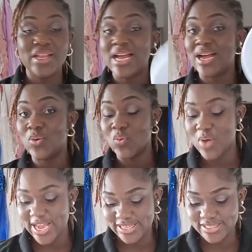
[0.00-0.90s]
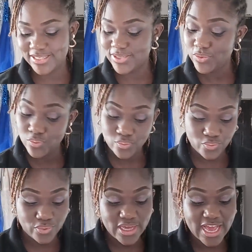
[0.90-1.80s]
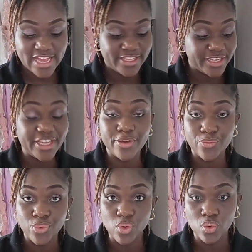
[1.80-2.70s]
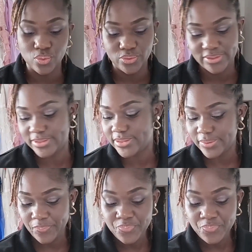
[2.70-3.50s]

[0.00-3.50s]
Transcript: and white and in rolls,